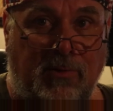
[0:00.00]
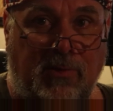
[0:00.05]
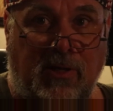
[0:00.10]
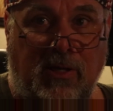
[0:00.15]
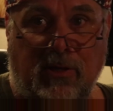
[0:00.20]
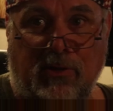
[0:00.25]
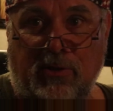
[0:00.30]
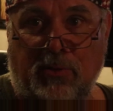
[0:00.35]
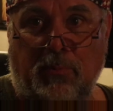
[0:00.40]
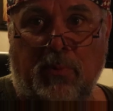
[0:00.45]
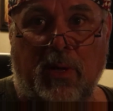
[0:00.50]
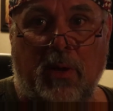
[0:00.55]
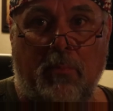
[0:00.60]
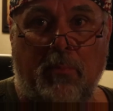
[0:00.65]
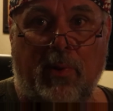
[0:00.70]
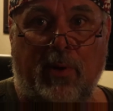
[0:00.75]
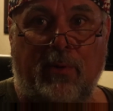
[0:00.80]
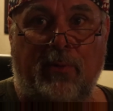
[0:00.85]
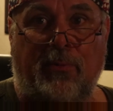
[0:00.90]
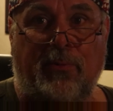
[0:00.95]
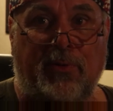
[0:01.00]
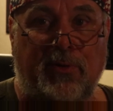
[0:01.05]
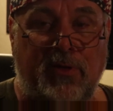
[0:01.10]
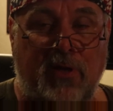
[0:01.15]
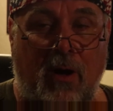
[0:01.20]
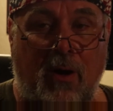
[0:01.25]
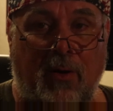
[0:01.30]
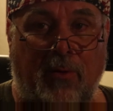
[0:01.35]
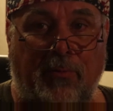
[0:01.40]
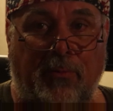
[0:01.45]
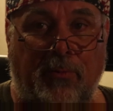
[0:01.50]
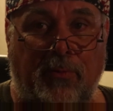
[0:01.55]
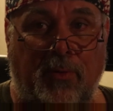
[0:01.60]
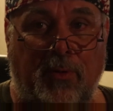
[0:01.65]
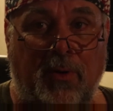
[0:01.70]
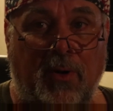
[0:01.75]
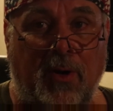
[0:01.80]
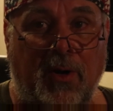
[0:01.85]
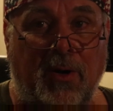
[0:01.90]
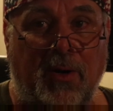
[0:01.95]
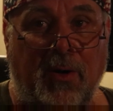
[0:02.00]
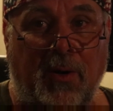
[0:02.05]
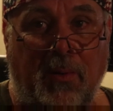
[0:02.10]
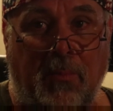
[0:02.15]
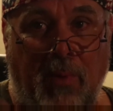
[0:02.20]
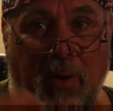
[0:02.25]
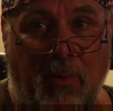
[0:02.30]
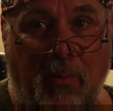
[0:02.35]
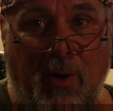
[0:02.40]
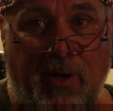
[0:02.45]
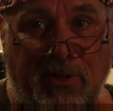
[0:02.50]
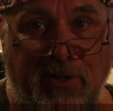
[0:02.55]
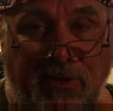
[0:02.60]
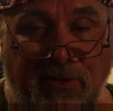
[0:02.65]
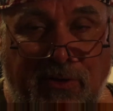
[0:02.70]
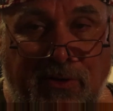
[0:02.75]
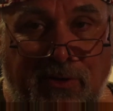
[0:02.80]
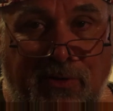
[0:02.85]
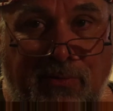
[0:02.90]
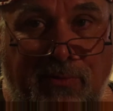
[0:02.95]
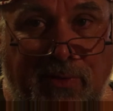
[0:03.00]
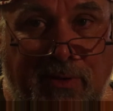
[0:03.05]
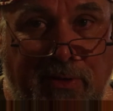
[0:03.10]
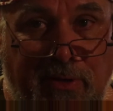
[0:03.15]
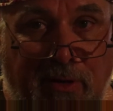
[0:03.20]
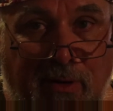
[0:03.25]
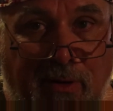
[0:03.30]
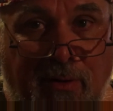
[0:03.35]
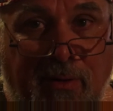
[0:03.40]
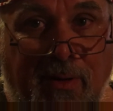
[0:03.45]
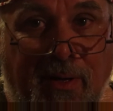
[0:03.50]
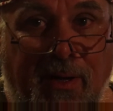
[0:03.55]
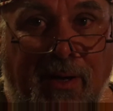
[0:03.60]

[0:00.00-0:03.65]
get to be a better photographer by watching this video.